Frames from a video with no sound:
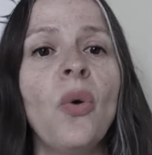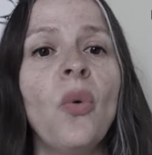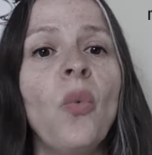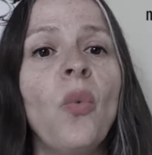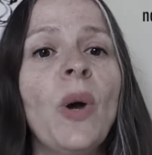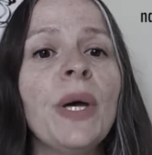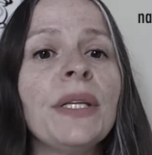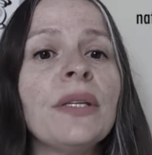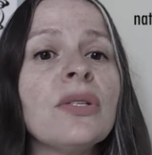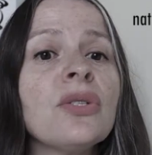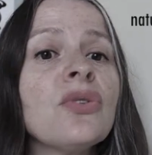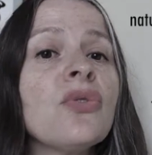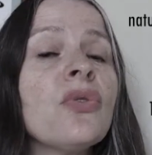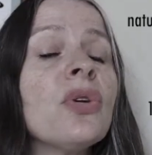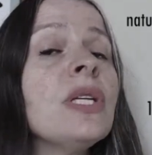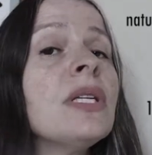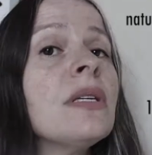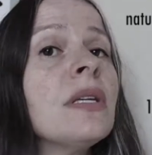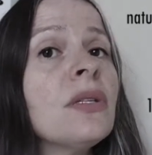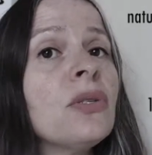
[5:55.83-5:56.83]
one
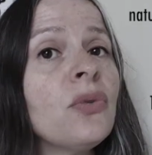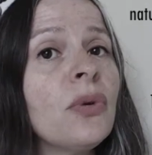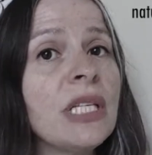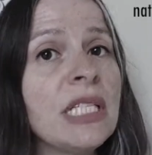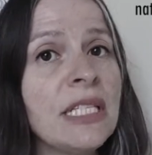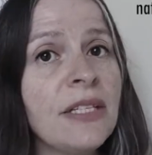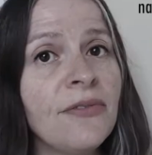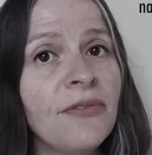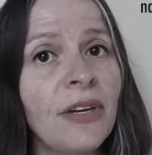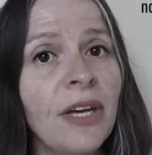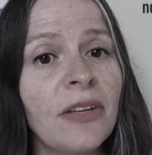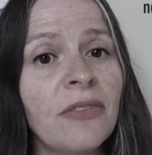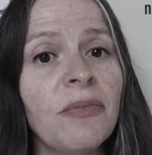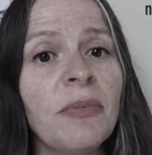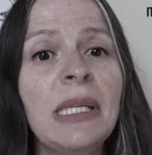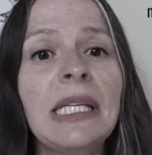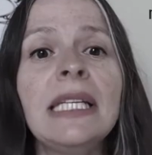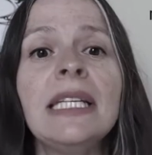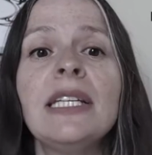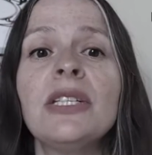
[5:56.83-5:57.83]
hundred twenty-five
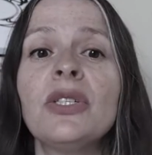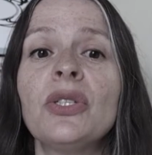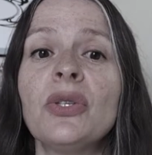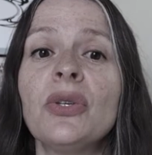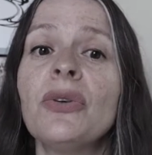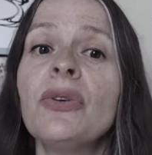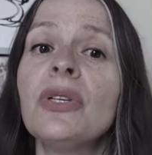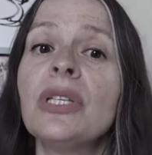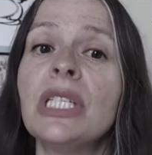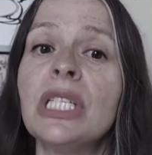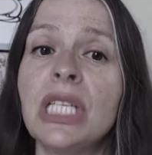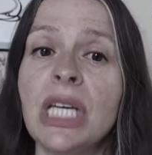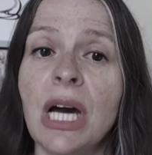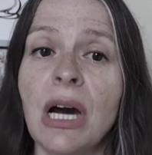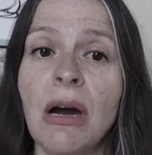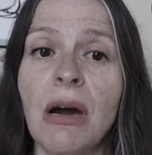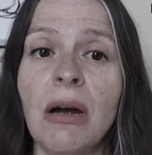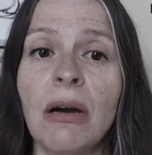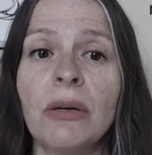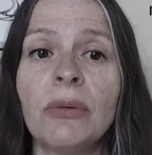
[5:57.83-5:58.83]
milliliter
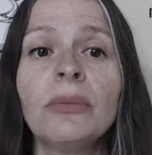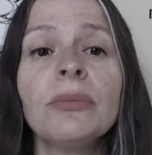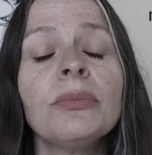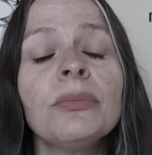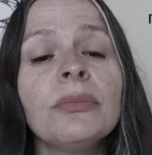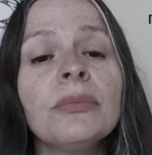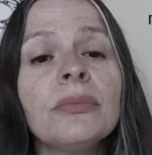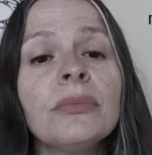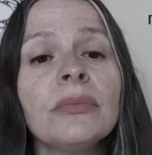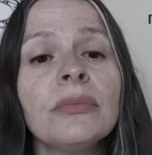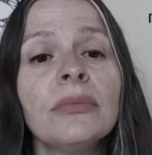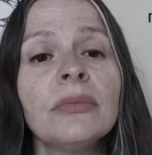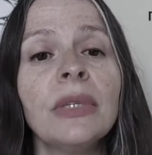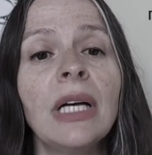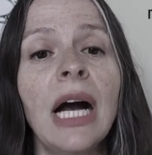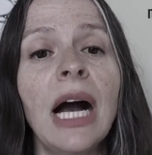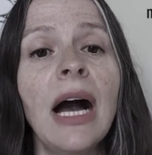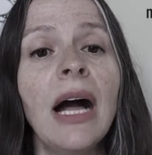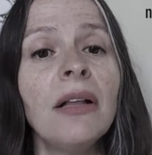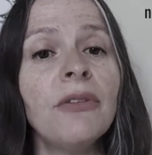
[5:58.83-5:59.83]
jar.
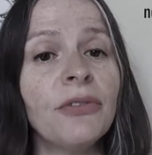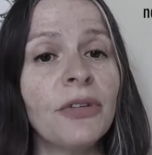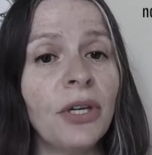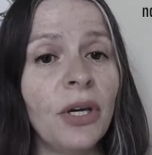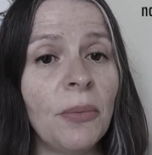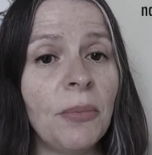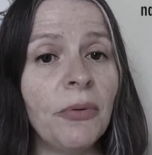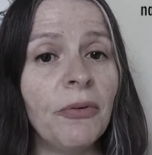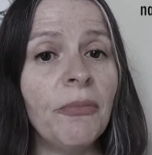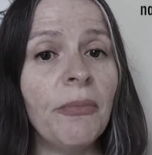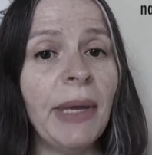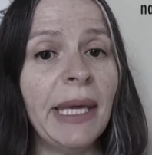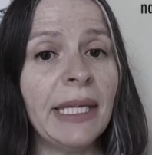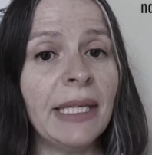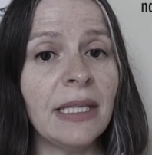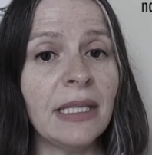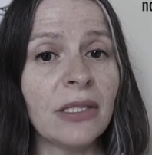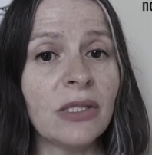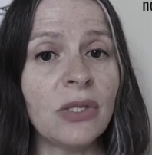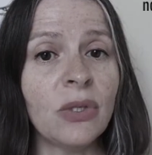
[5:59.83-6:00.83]
Half cup
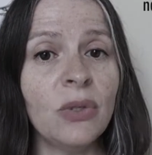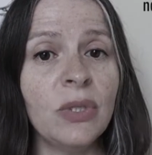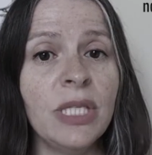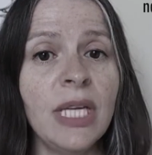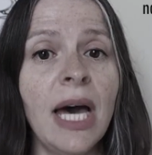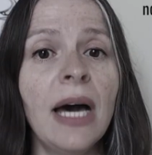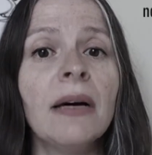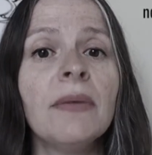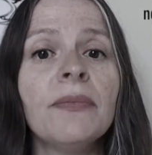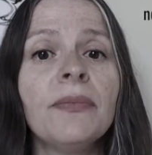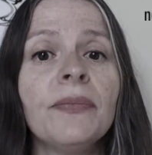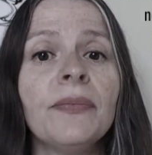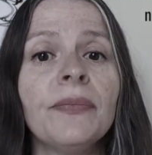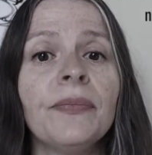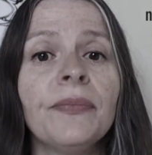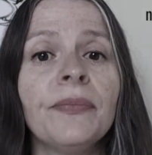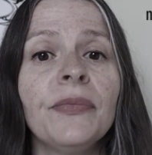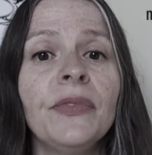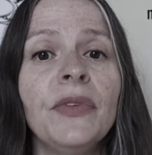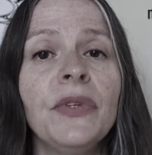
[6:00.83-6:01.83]
baking soda.
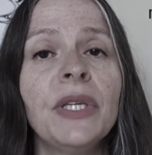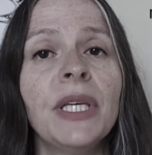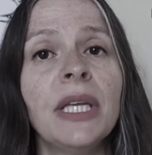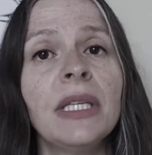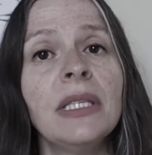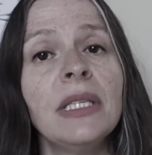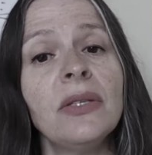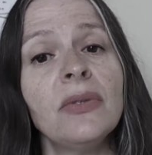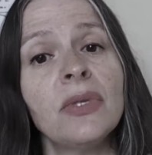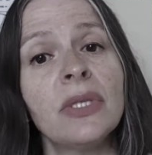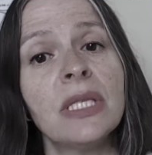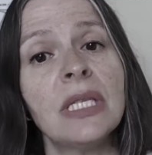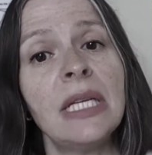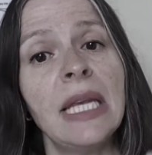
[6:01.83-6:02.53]
You can use